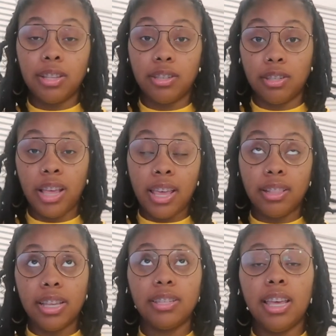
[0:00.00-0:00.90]

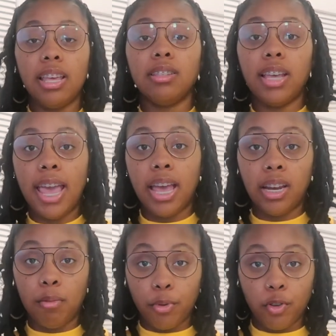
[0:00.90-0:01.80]
this is an
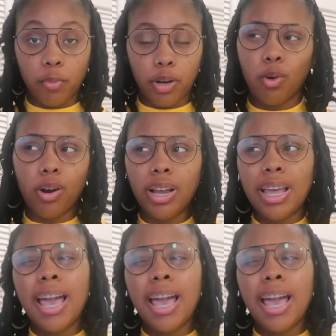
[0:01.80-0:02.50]
improvement or